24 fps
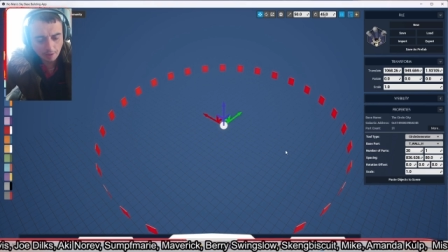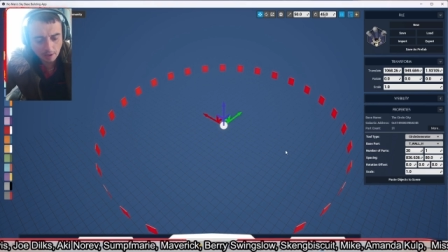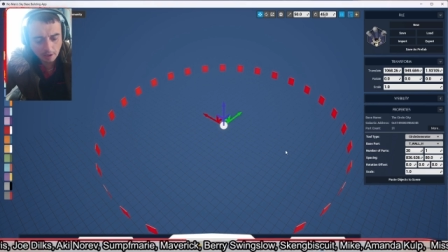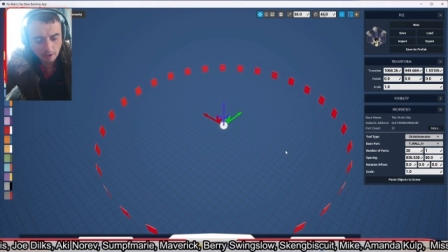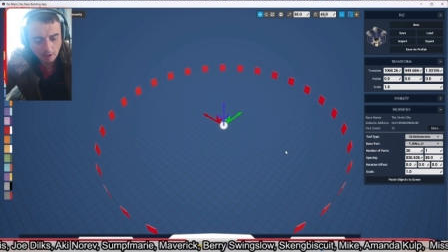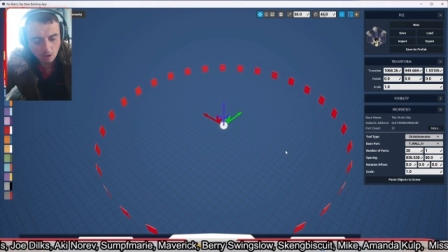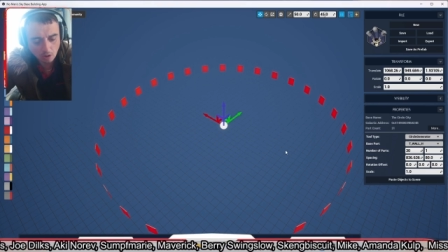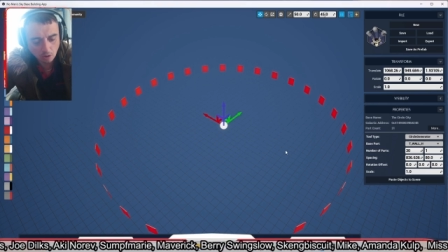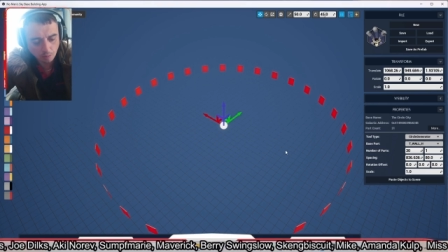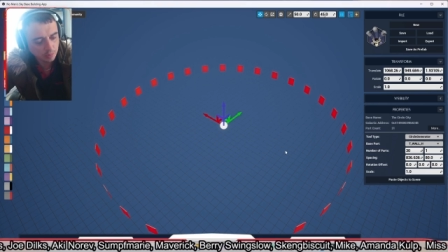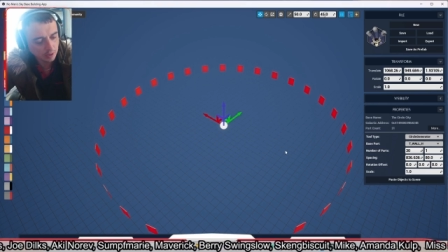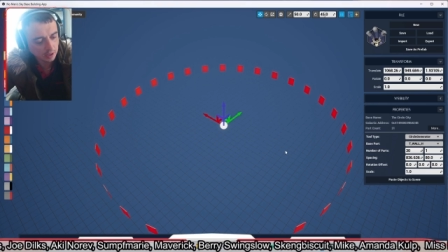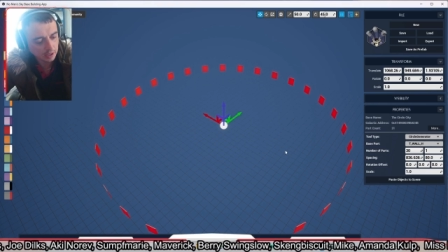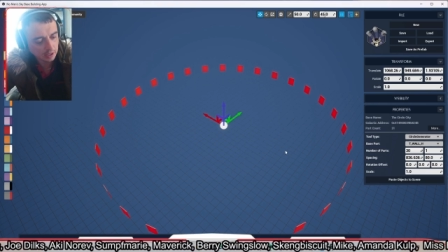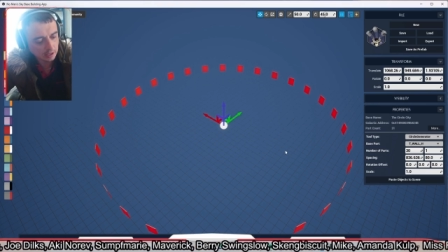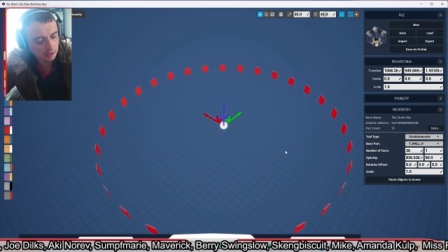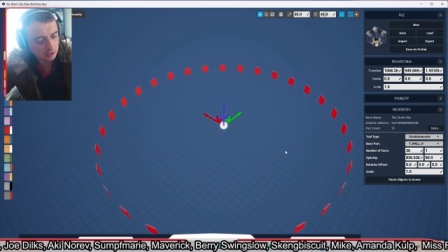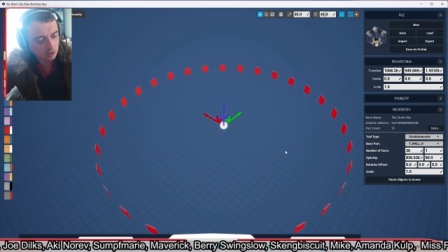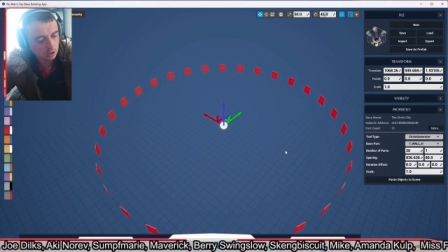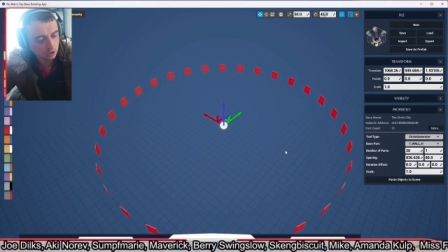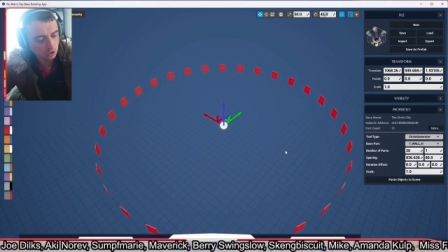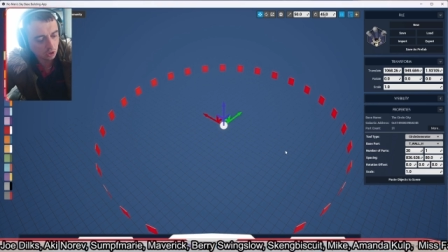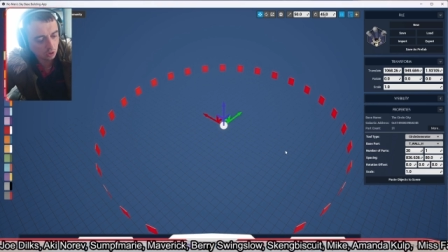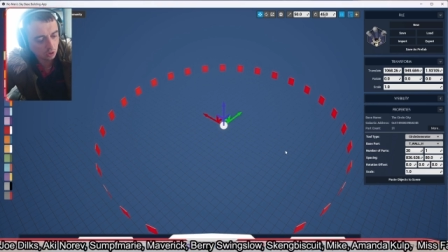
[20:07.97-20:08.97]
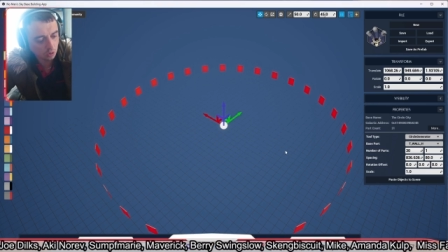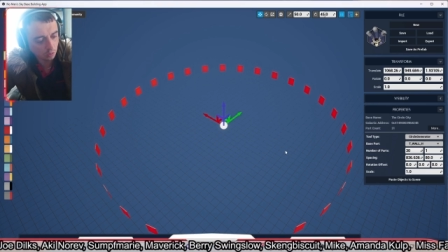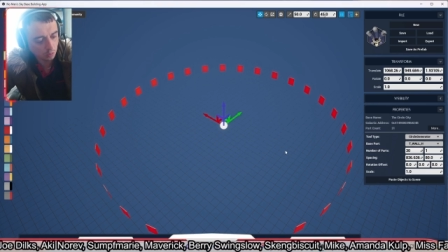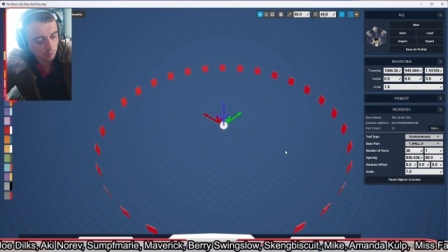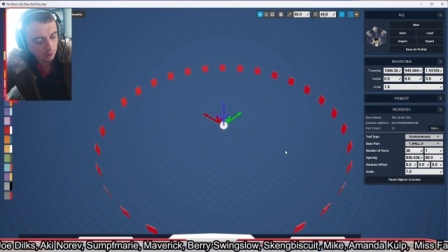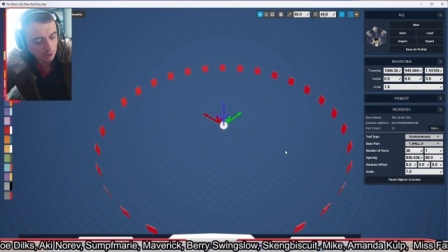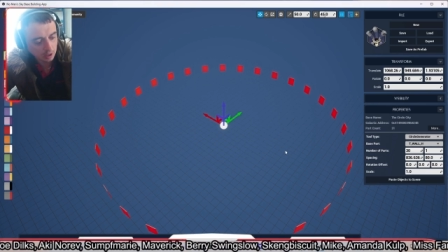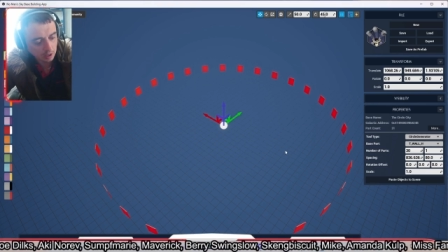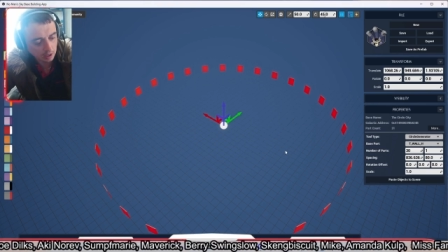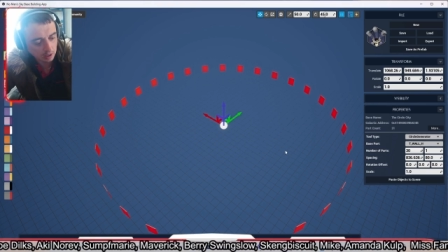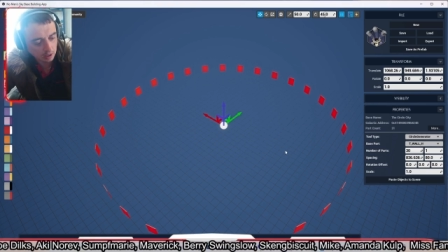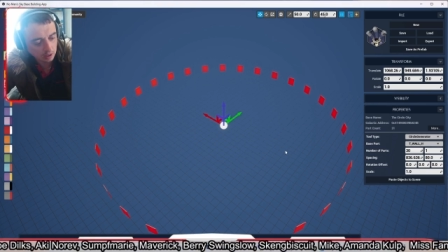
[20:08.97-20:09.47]
then you could press
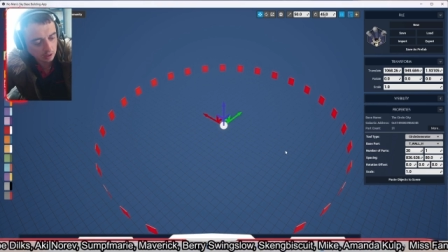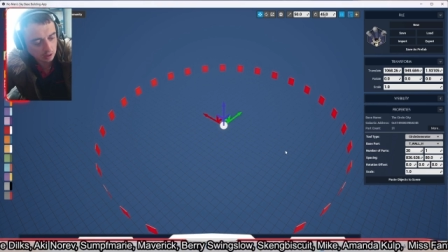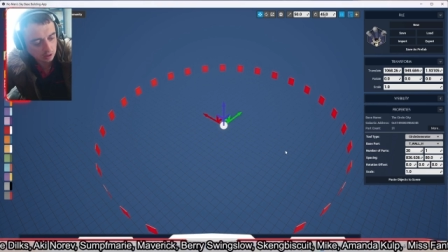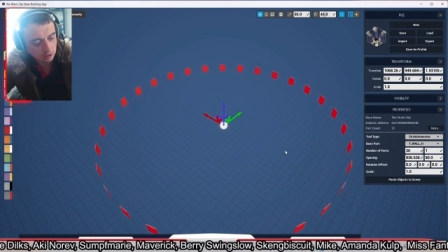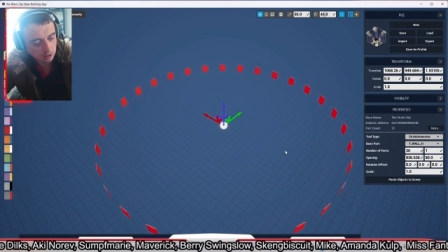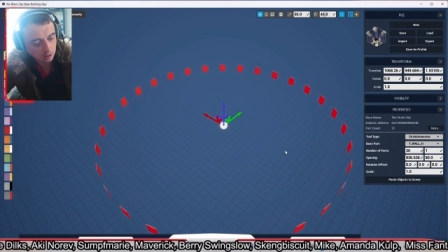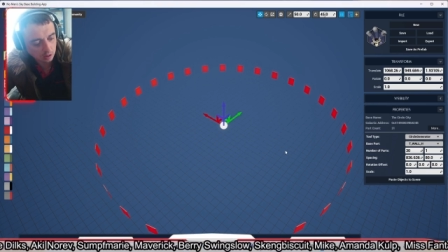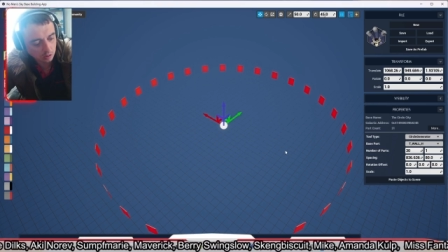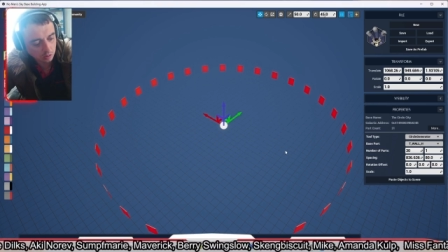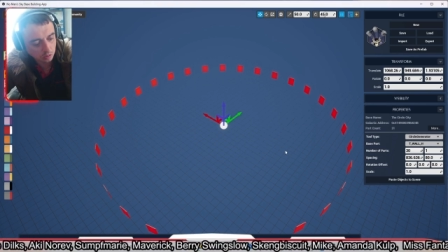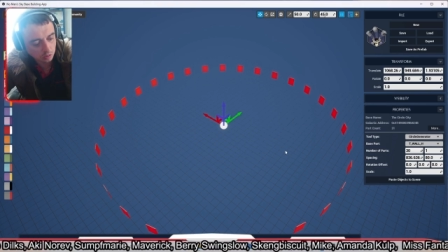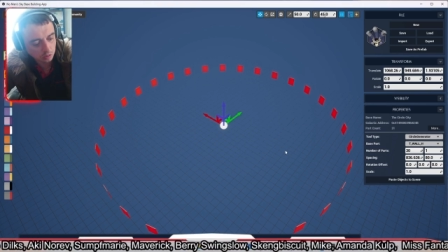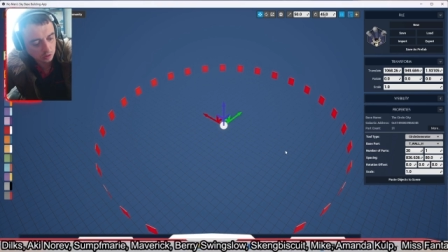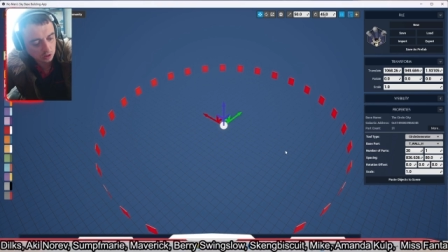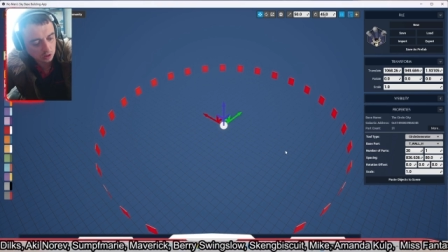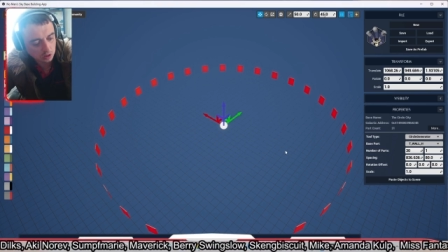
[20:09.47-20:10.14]
duplicate, so